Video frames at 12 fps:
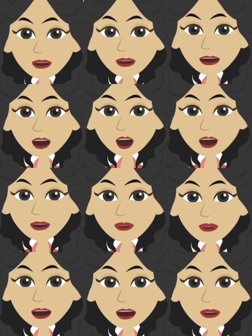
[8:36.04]
of miles of
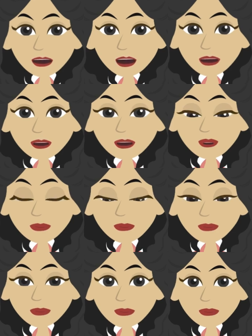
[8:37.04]
streams and rivers.
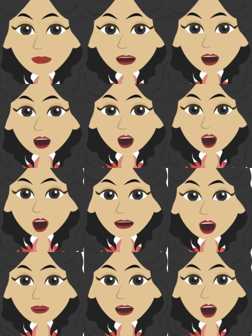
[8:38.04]
These rivers
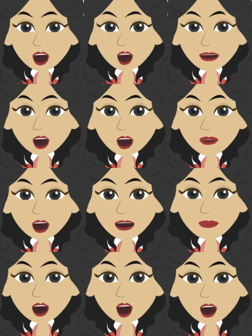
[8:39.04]
and streams and their
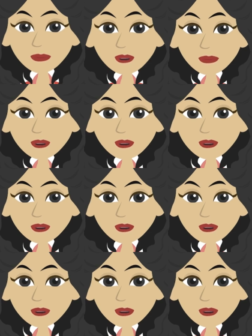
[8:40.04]
coastlines